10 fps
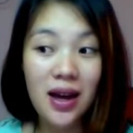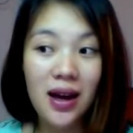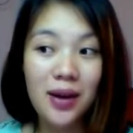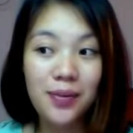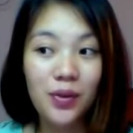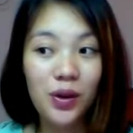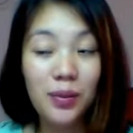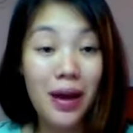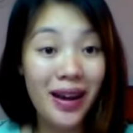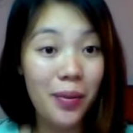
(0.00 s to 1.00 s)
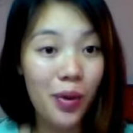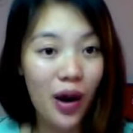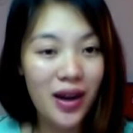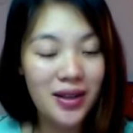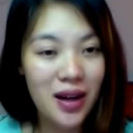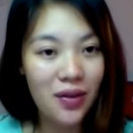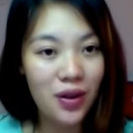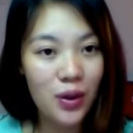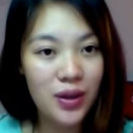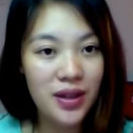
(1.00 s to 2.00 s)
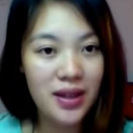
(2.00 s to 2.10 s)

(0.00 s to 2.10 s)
all the makeup products that I've used